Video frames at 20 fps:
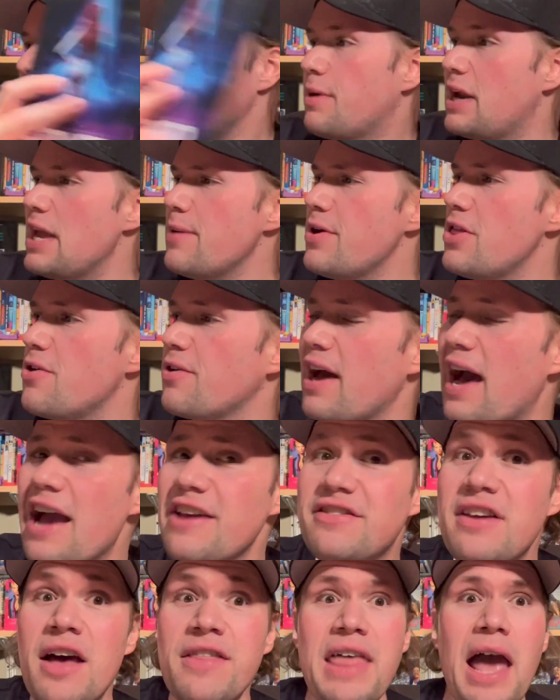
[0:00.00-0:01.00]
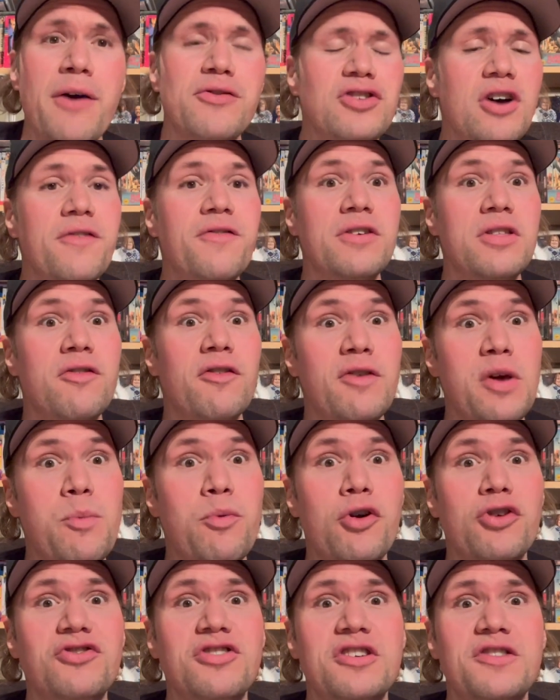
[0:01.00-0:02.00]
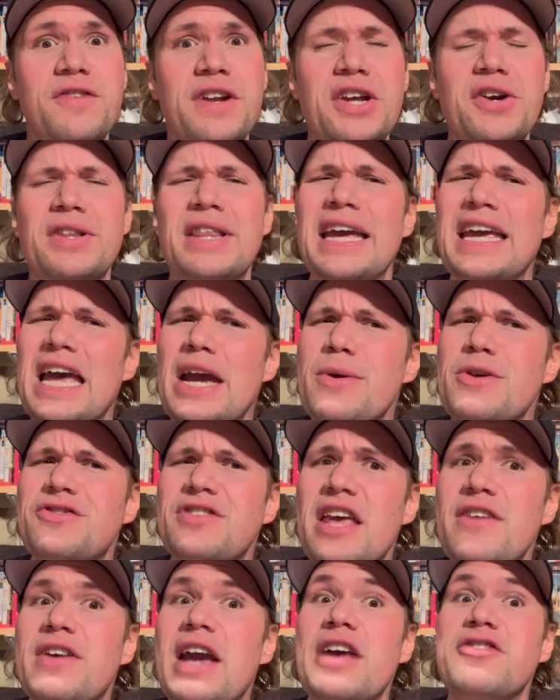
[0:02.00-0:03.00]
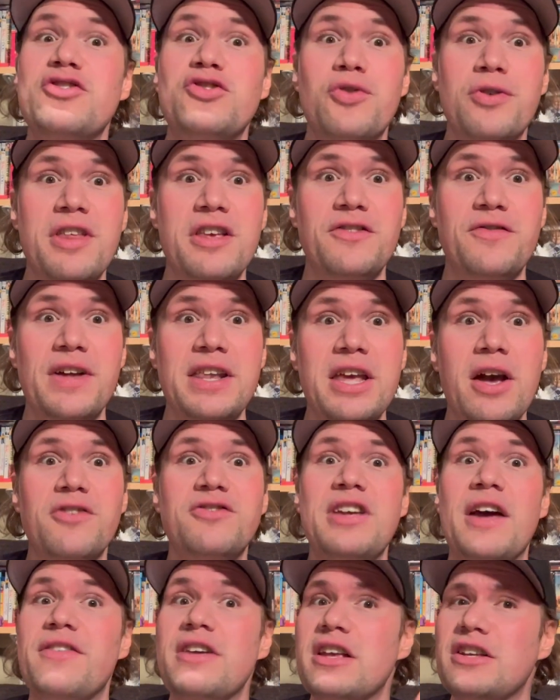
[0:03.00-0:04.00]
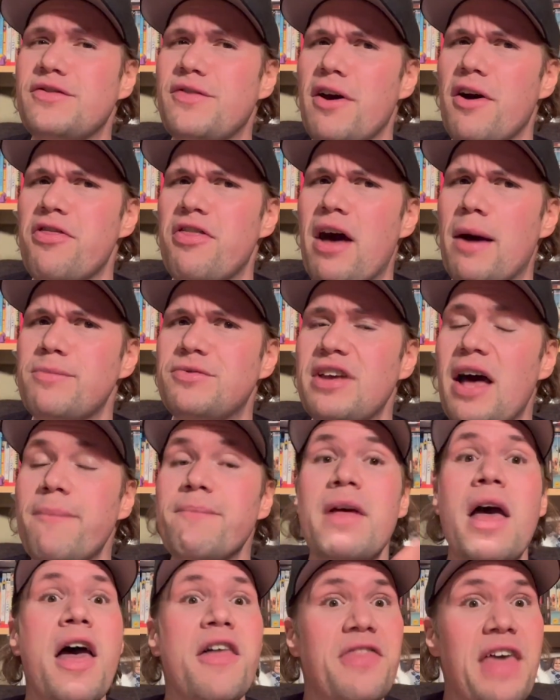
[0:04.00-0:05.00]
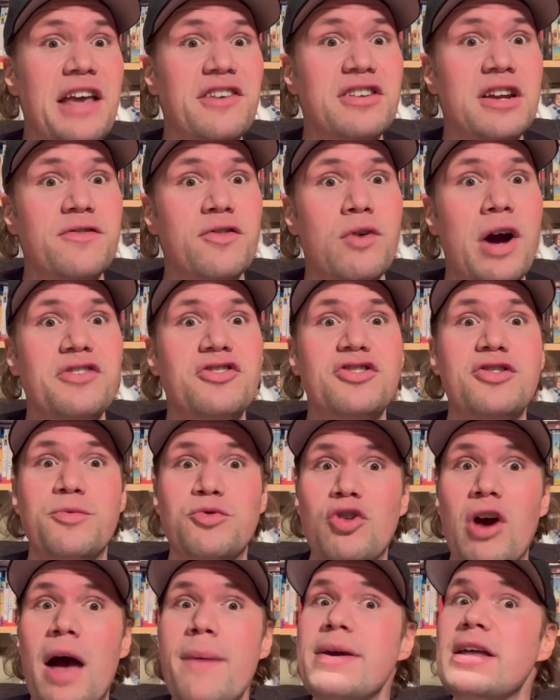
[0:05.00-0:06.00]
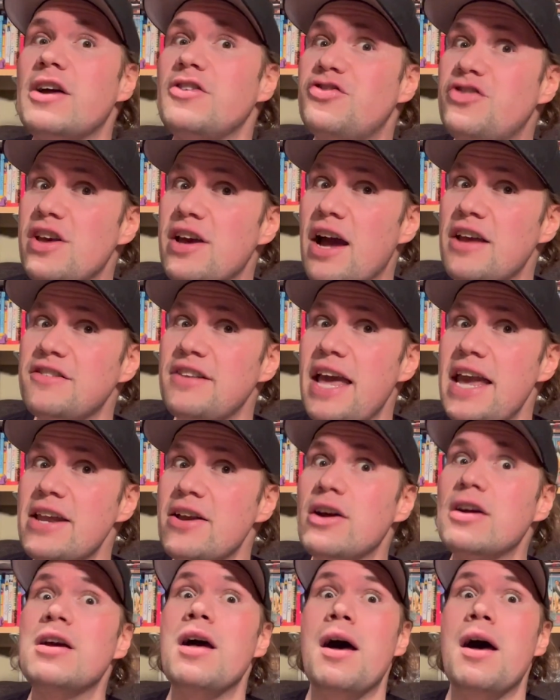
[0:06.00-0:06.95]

But anyway, though, guys, that was all for the review portion of this video. And like I always say, if you guys enjoyed these videos, definitely give this video a thumbs up. Thanks again for watching and subscribing. I'll see you guys later.